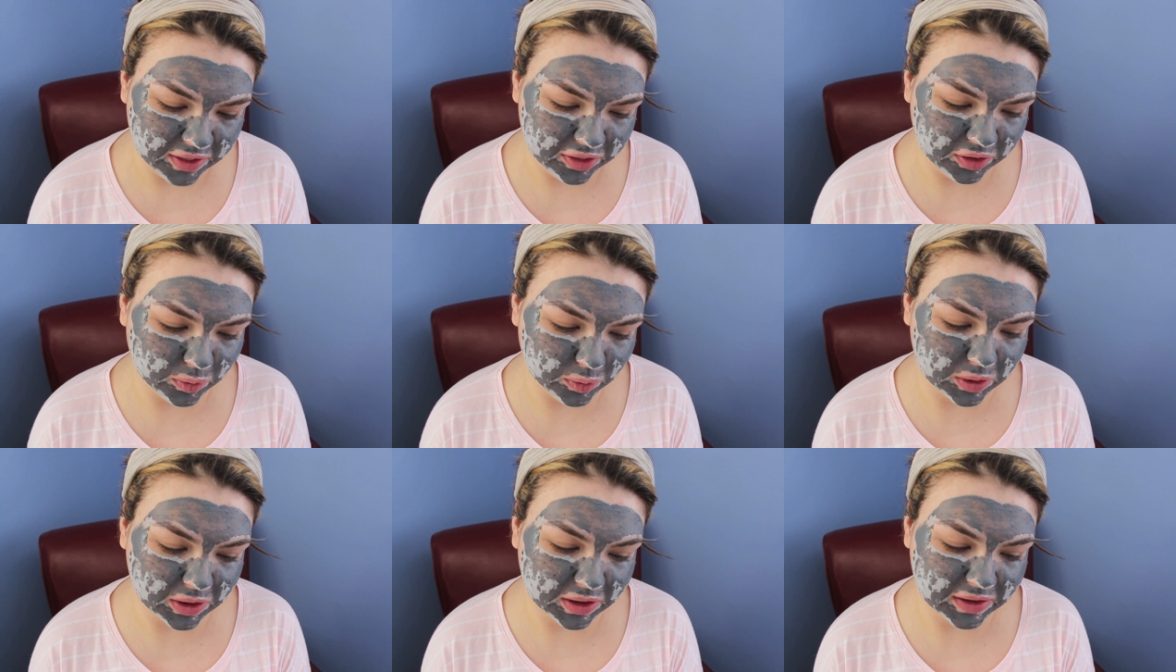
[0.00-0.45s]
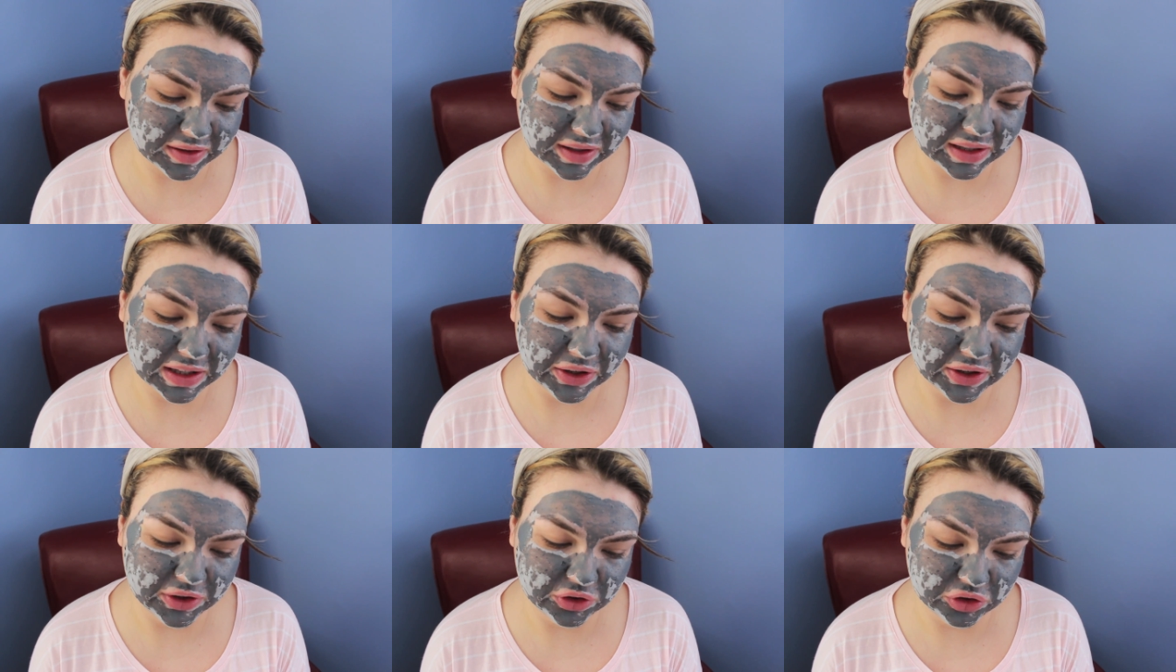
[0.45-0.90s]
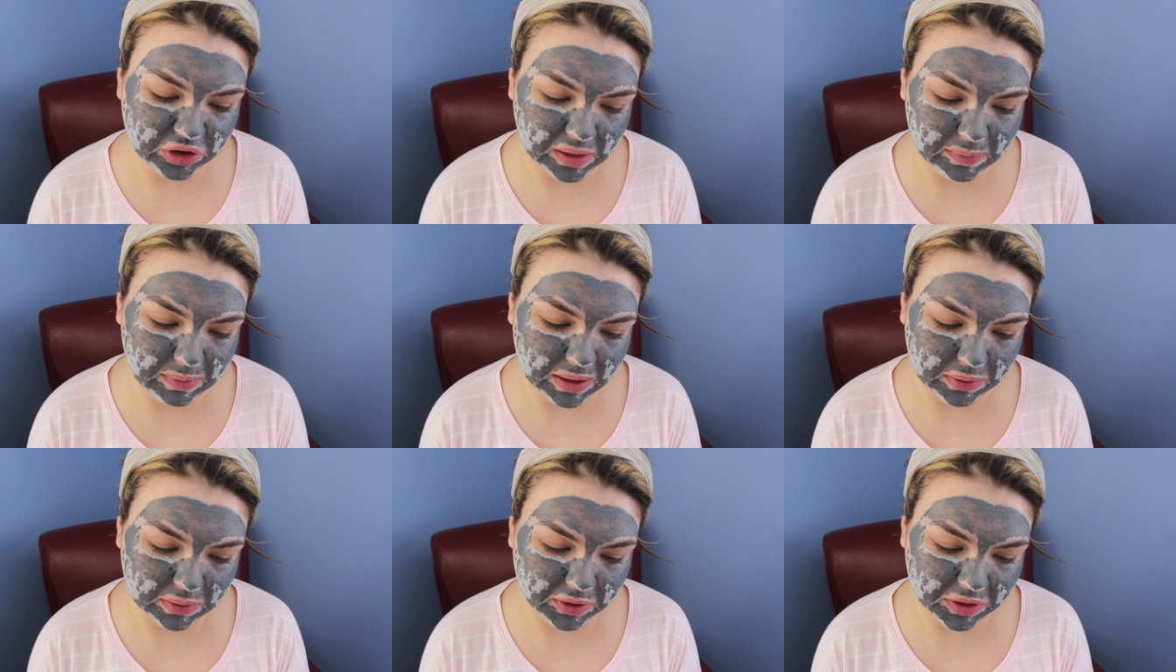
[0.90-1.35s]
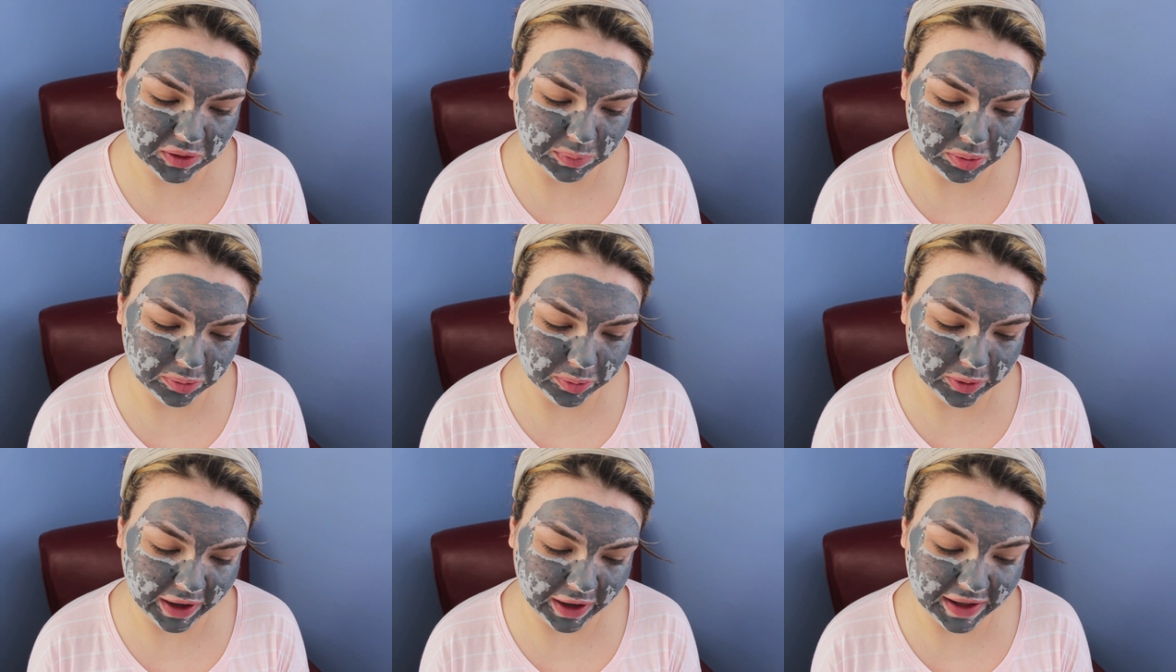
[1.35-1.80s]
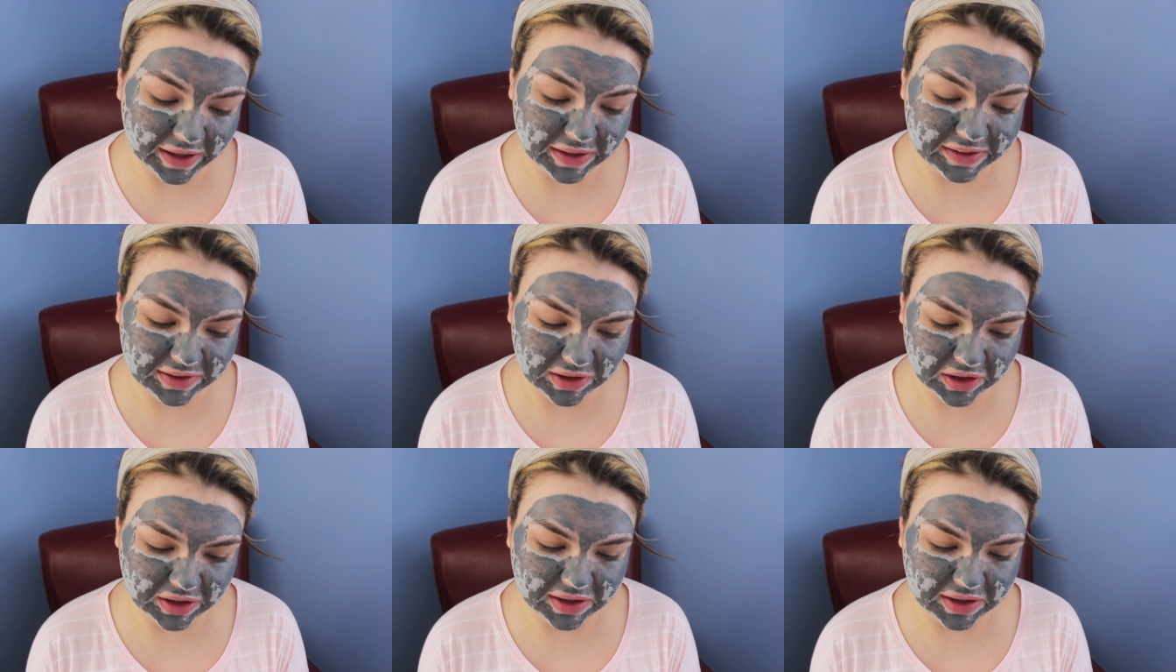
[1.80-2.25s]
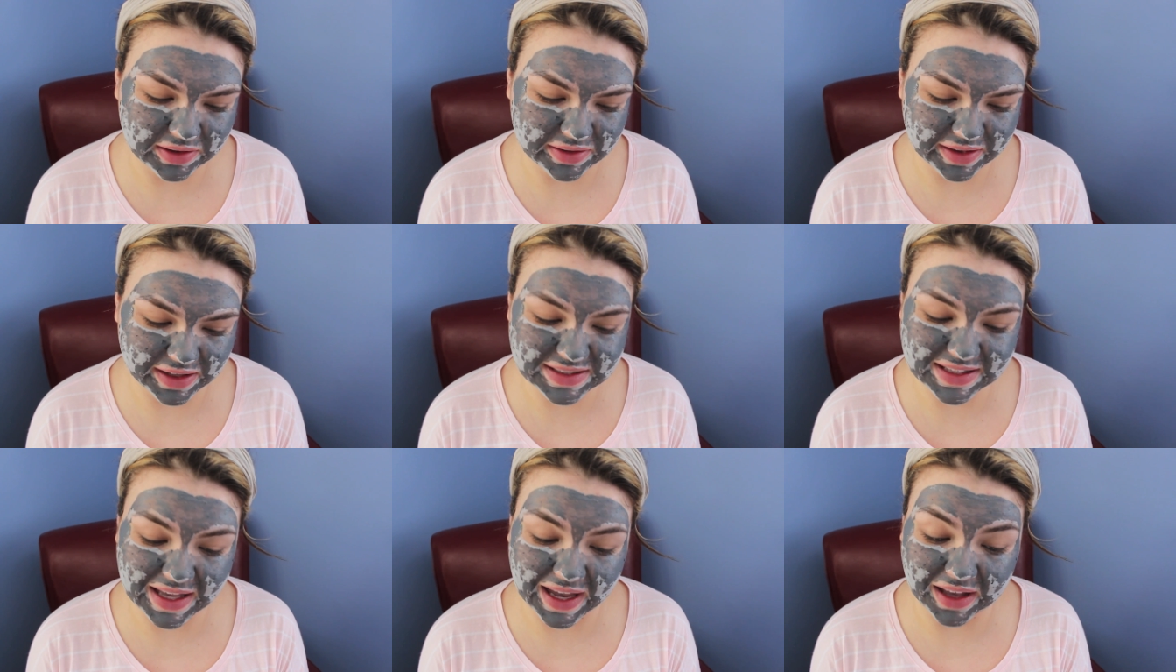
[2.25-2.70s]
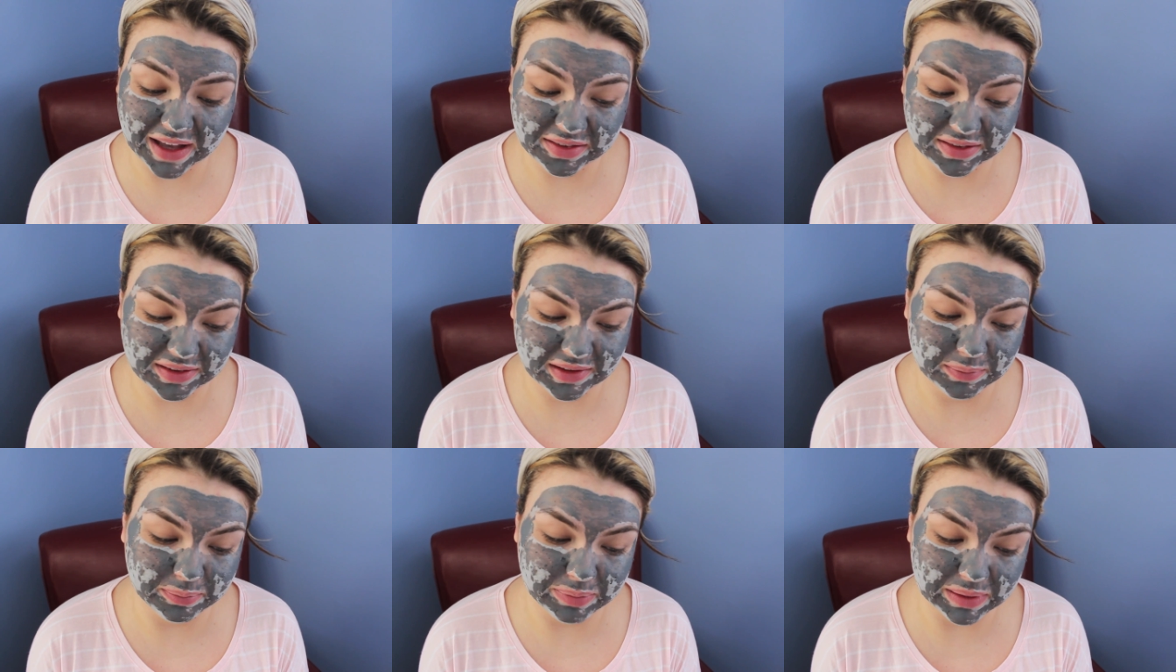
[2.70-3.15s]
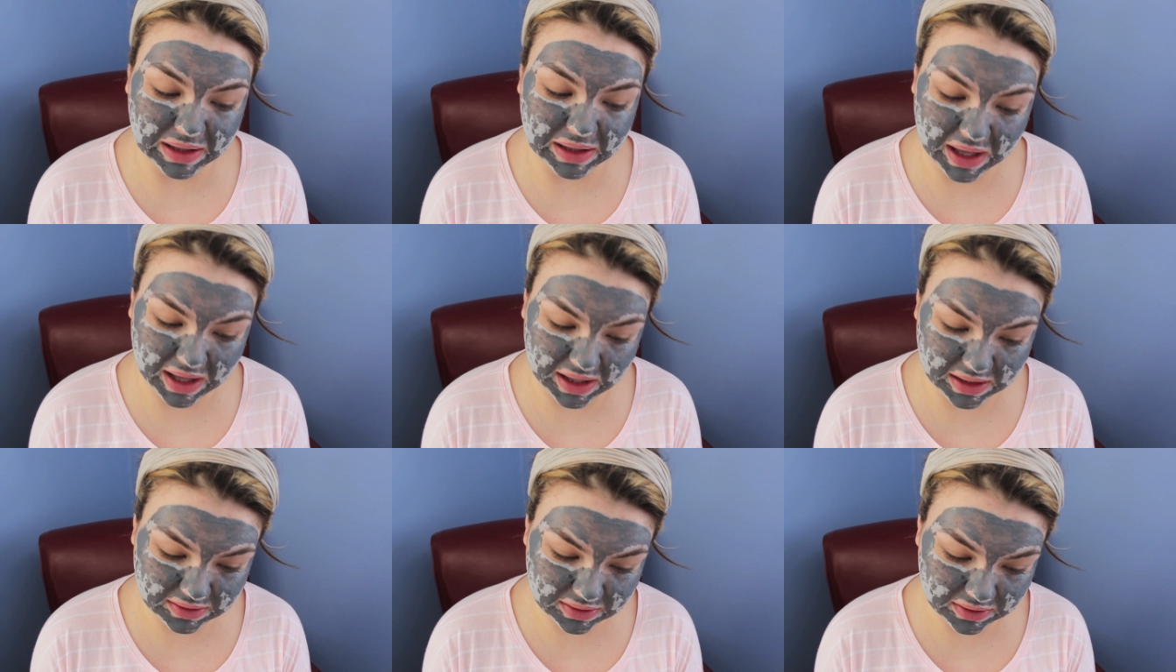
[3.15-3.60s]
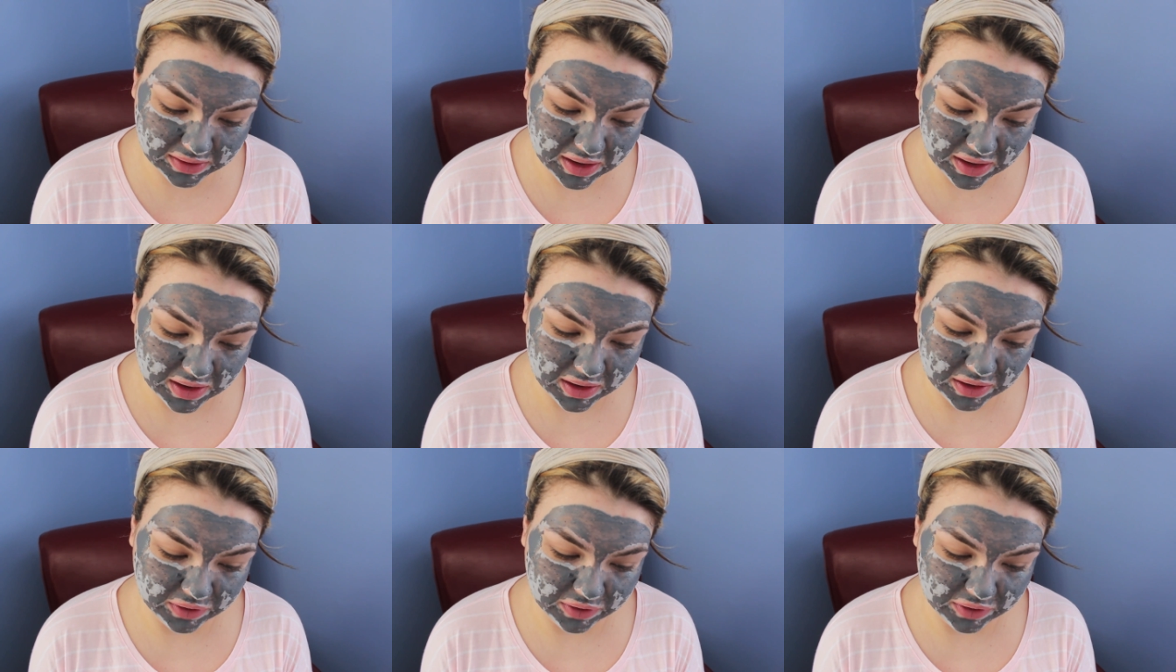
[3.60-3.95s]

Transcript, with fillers: the world's clearing treatment with a proprietary 6-acid blend